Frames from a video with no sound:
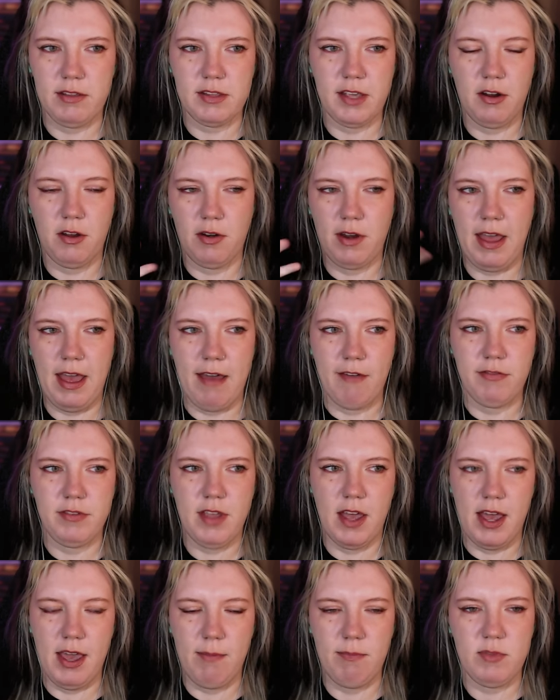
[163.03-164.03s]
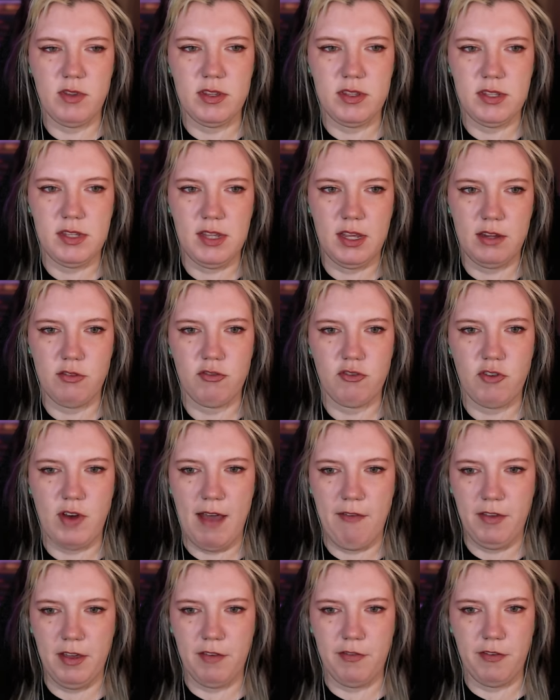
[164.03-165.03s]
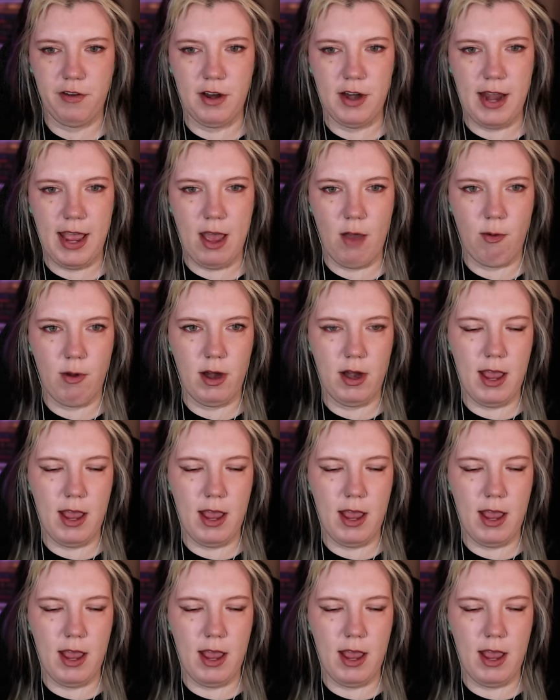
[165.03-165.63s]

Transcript: I don't have time to sit in traffic for an hour and a